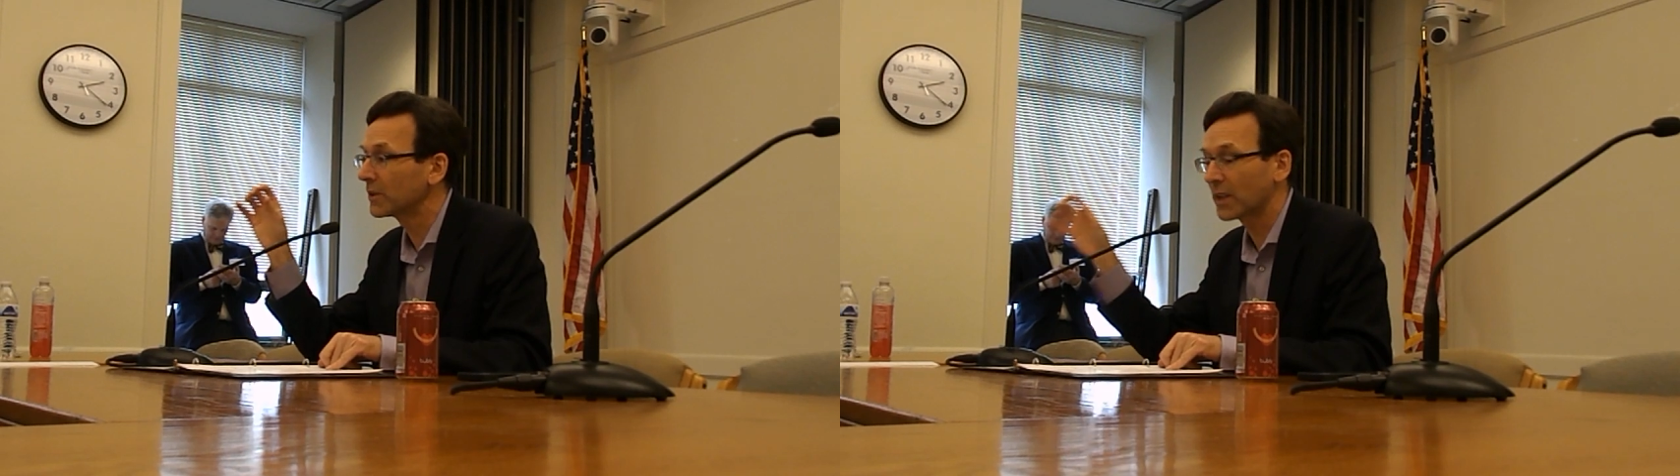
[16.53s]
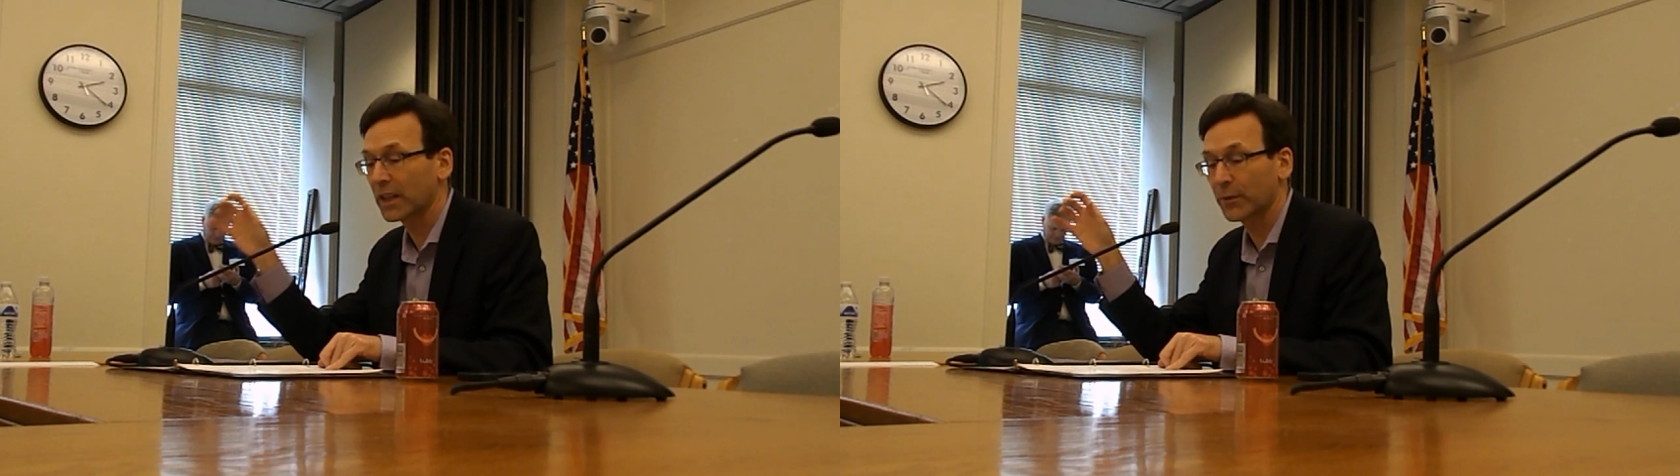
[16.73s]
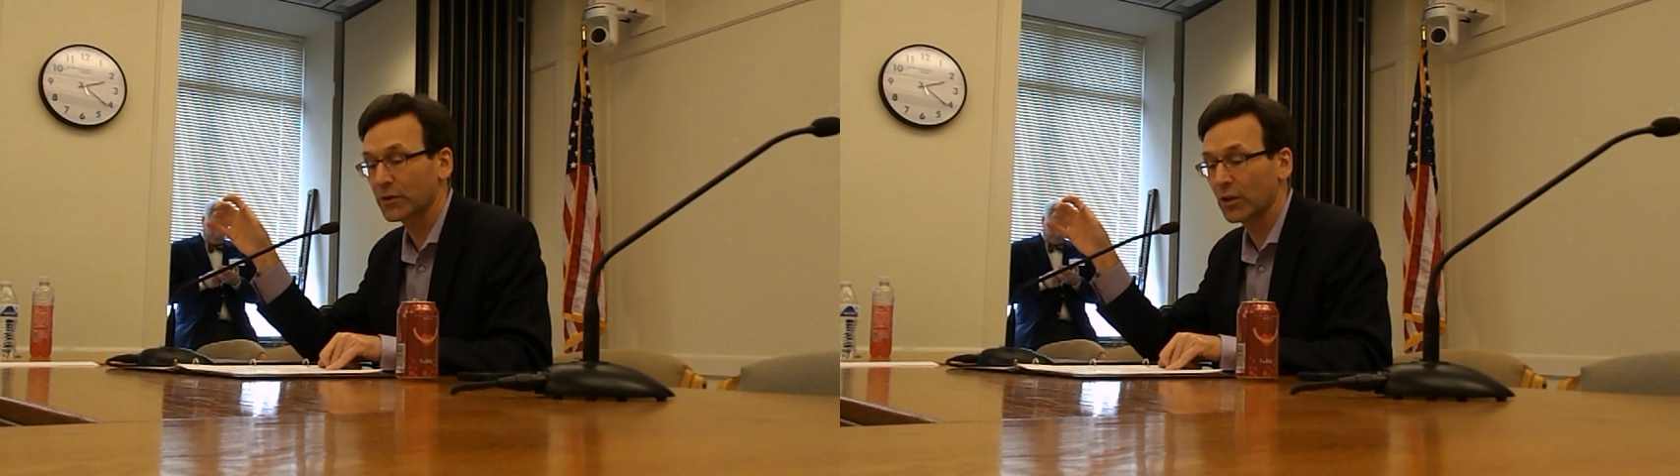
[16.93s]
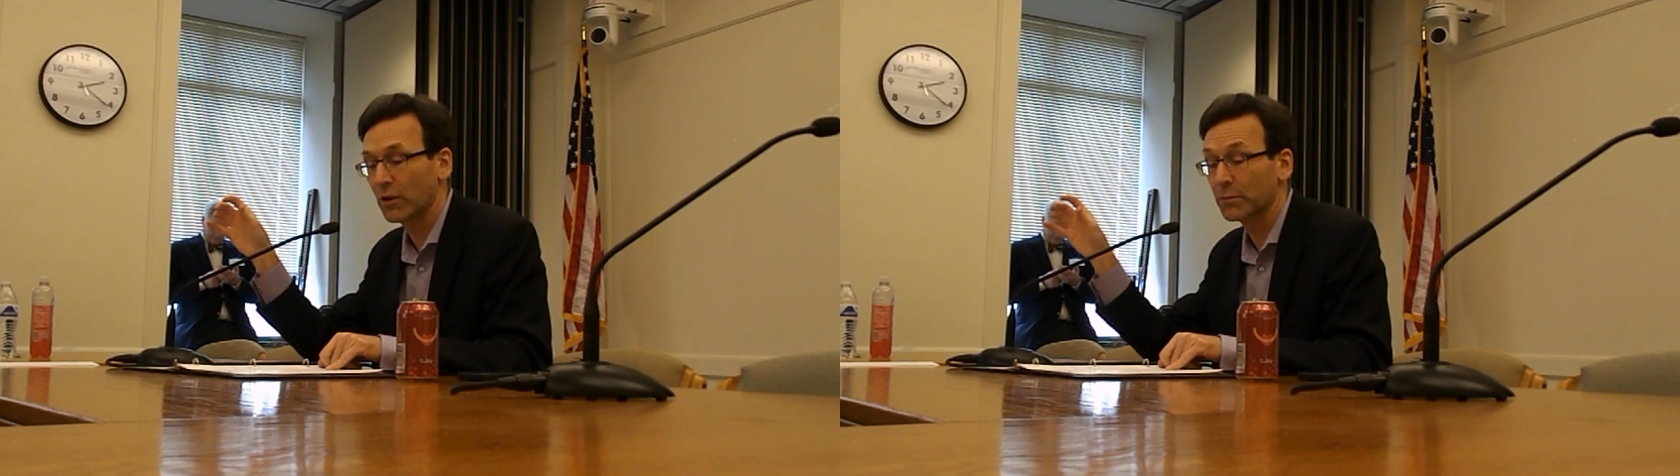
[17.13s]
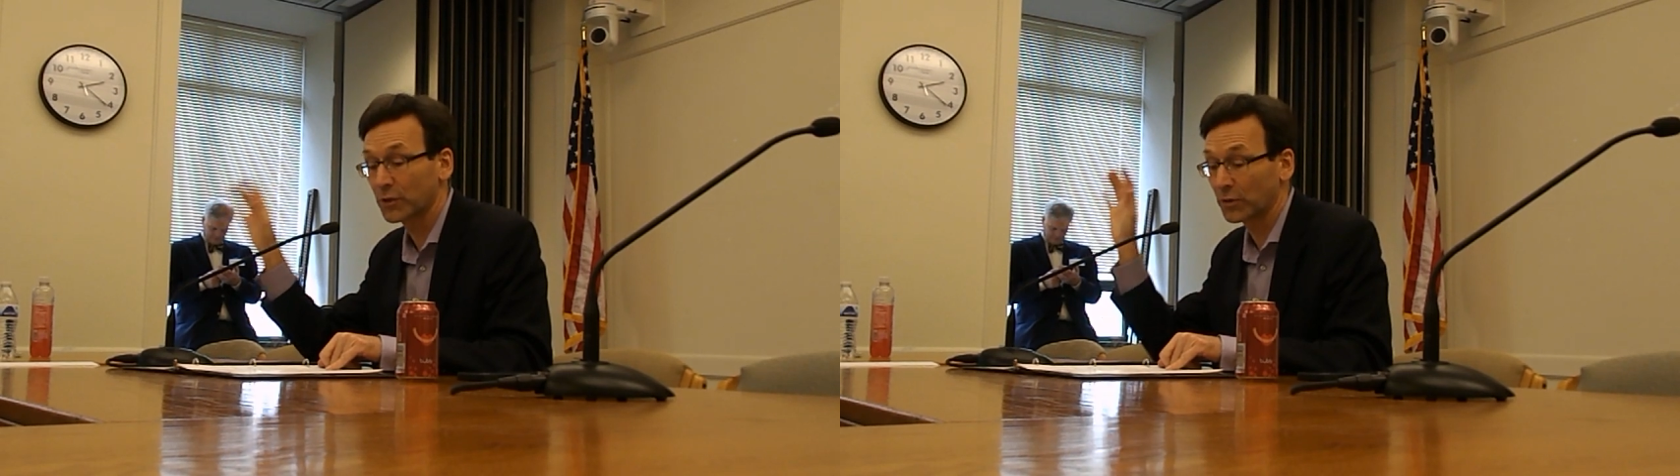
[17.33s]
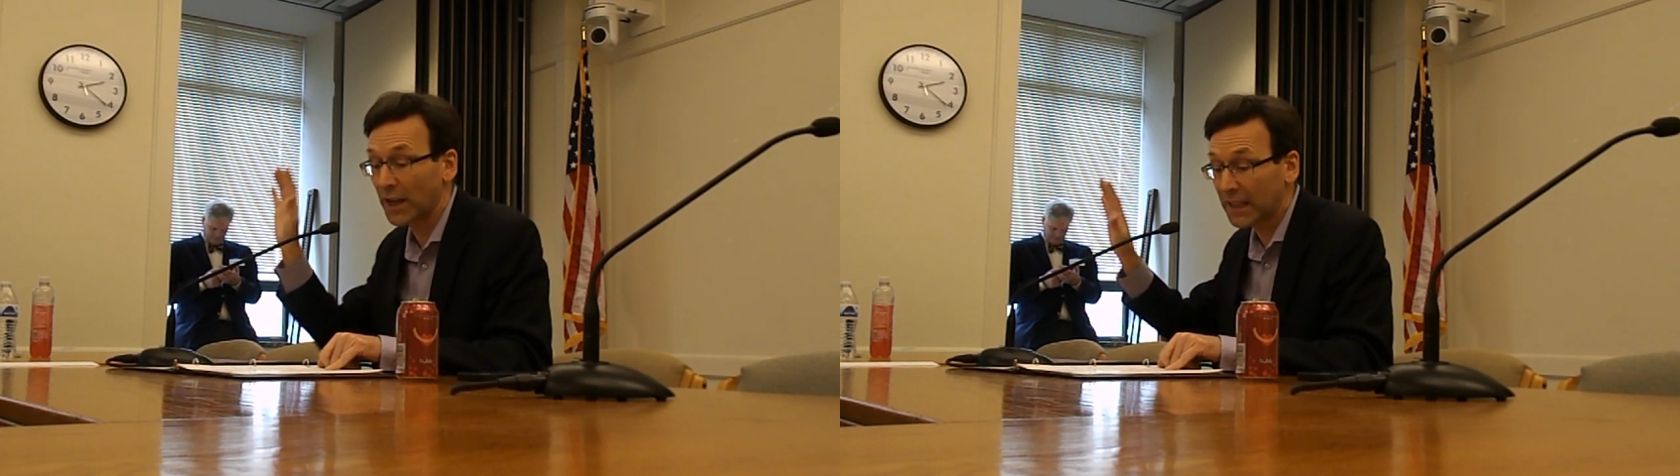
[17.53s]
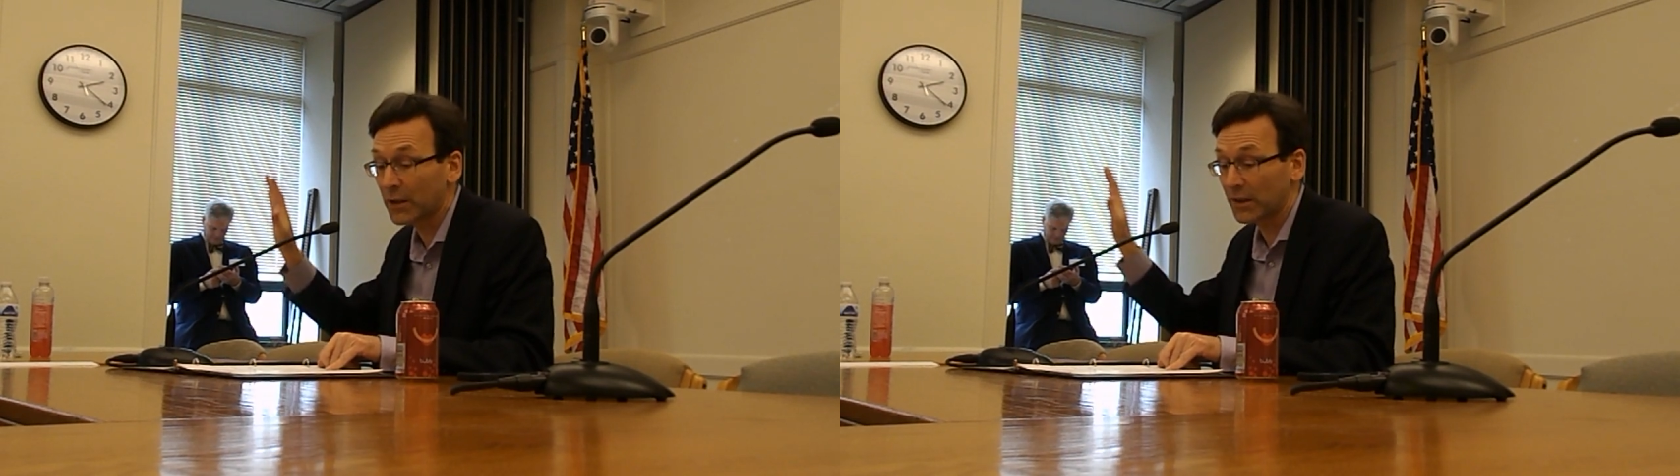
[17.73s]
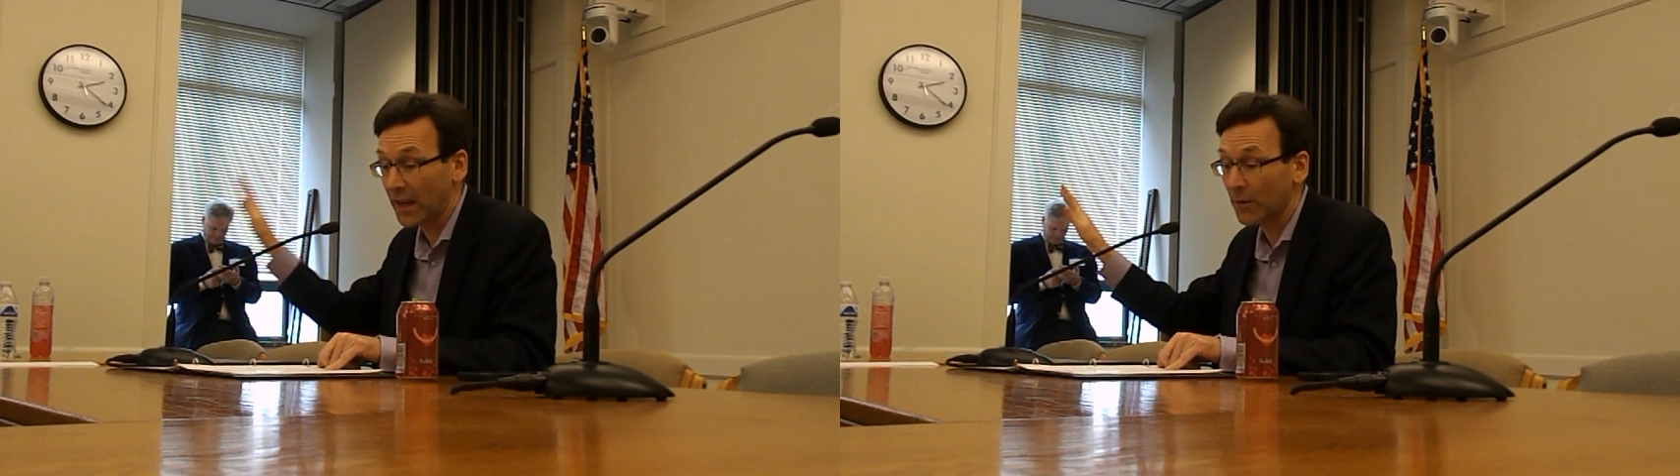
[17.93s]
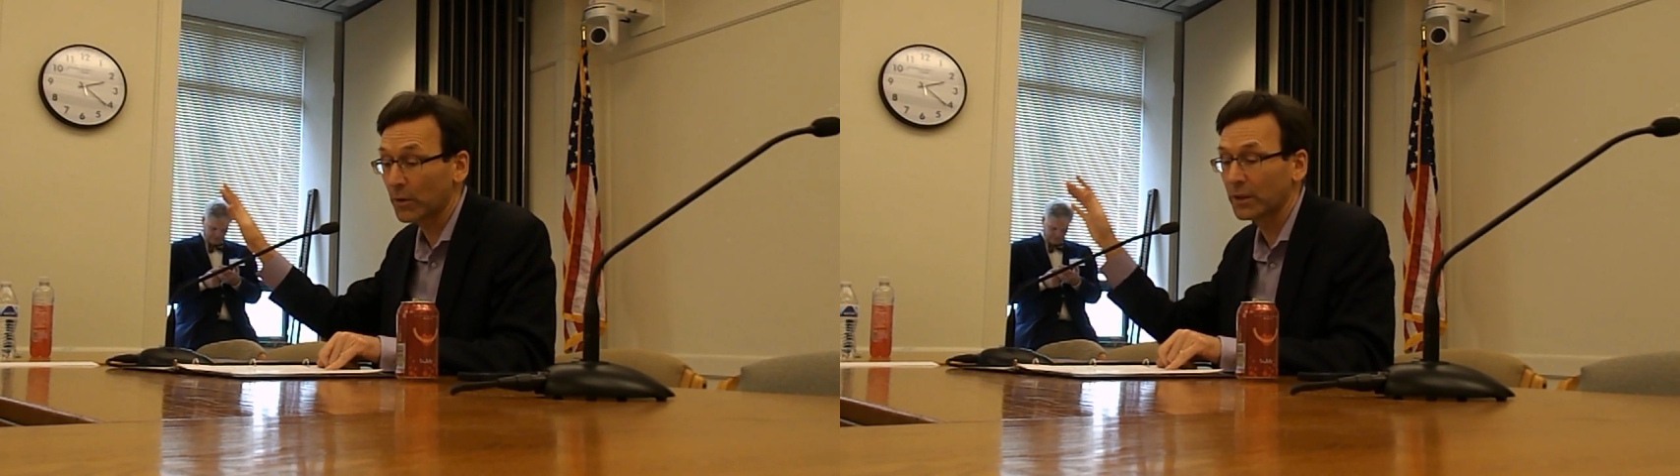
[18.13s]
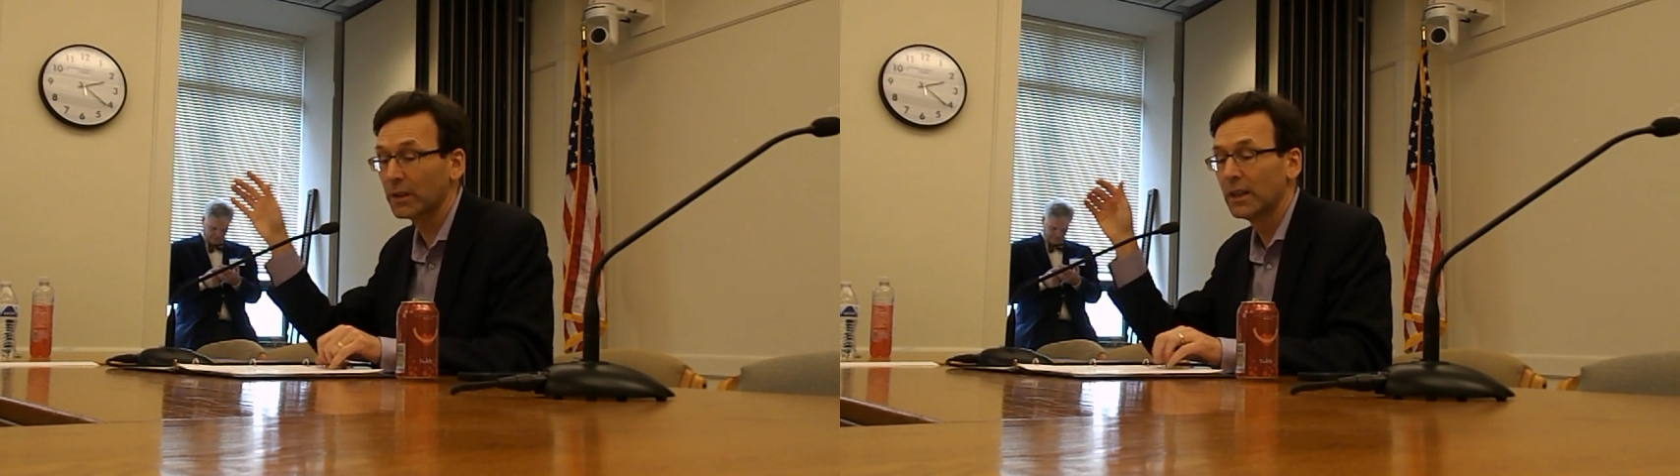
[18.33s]
It's got to get resolved. So not counting
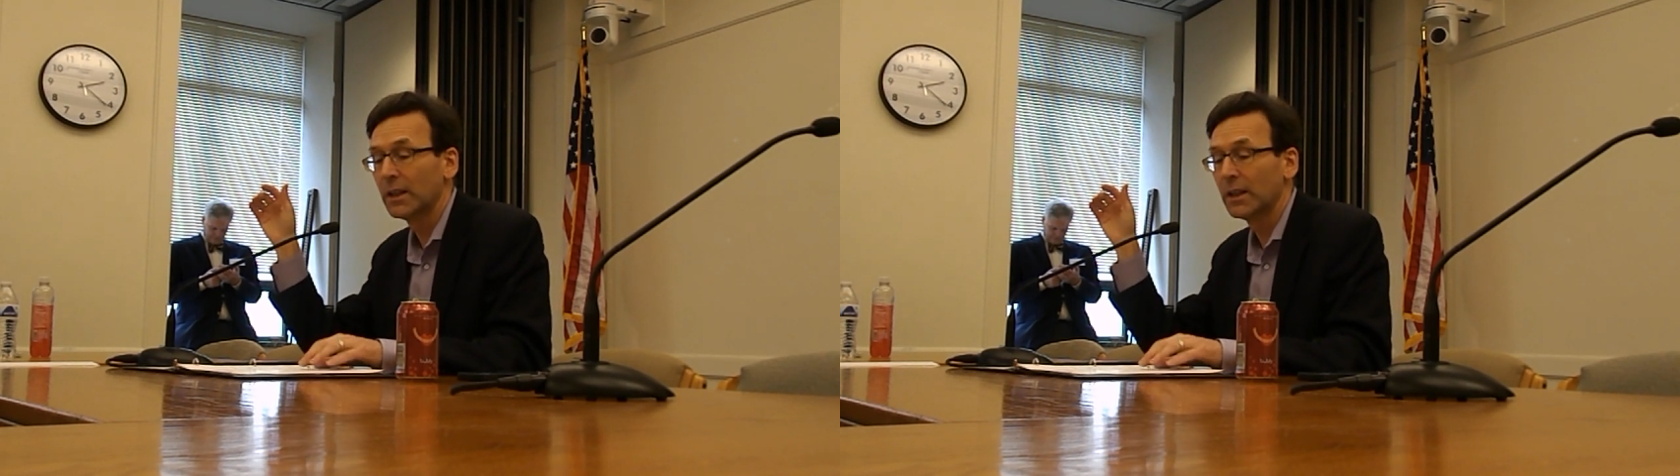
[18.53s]
that one.